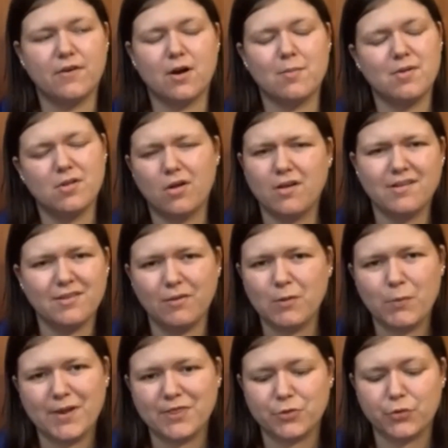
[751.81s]
I mean, it's only
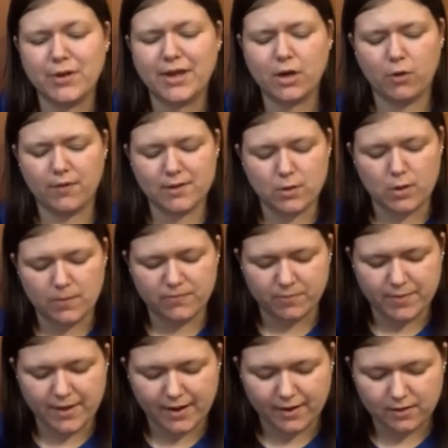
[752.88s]
week 3. He can only go up from
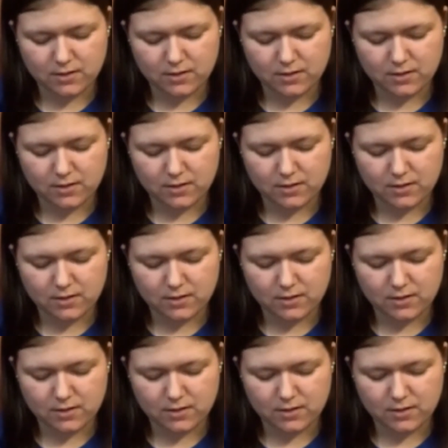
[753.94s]
there.